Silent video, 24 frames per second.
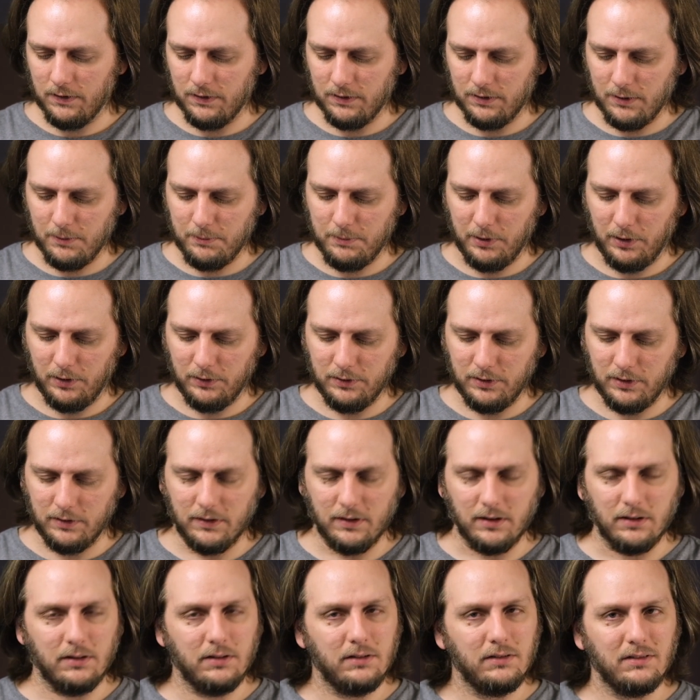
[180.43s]
the build and
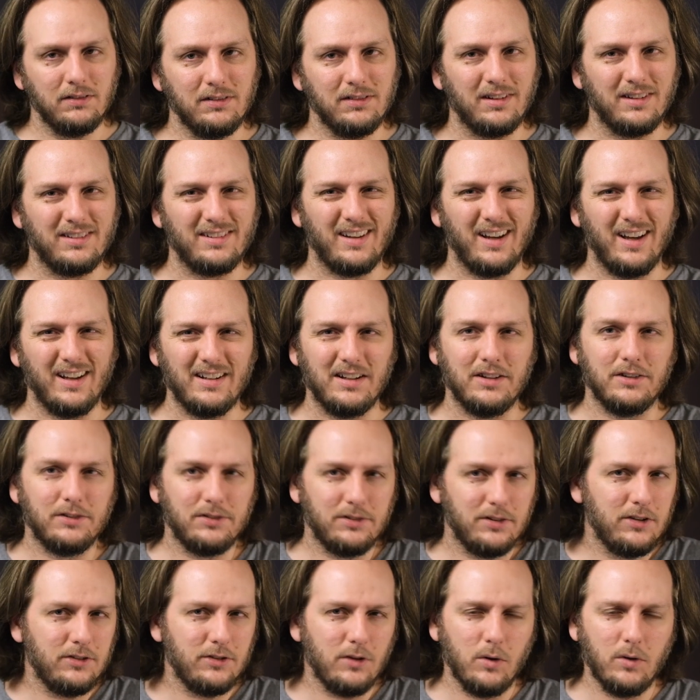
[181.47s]
the design is
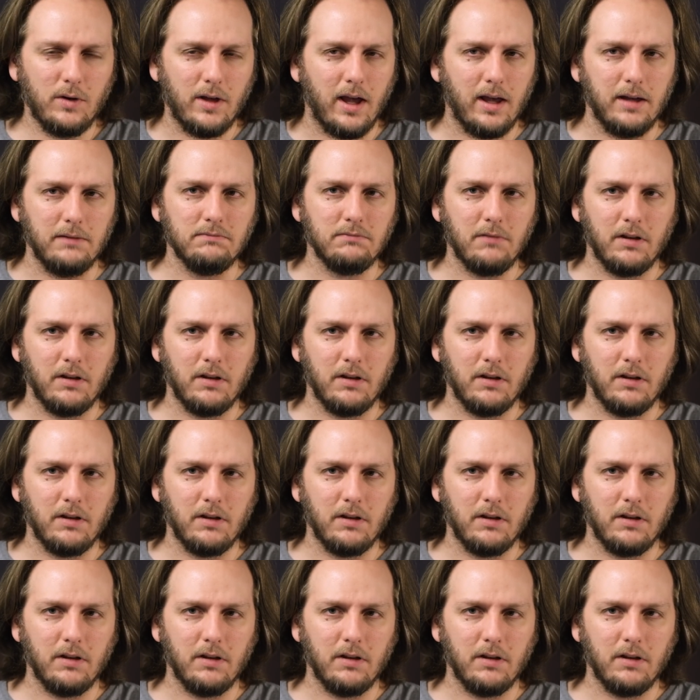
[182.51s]
okay.